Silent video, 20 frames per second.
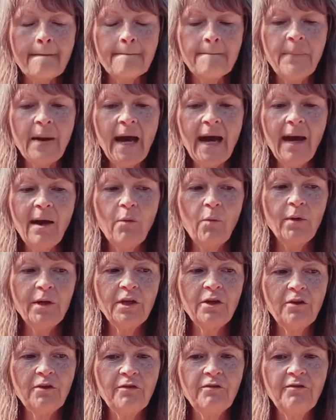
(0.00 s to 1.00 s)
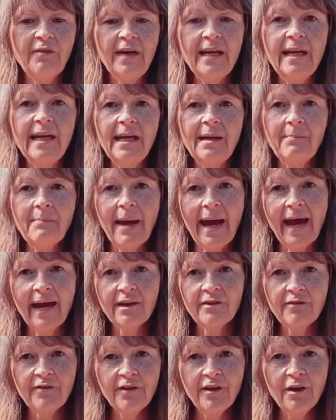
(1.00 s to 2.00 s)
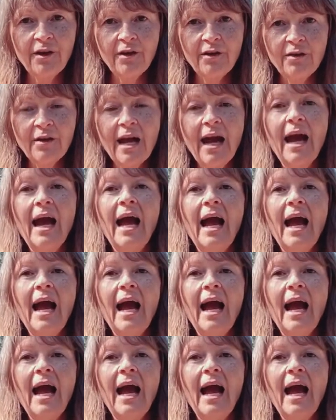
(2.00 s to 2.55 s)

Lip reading: But when you're feeding bagged food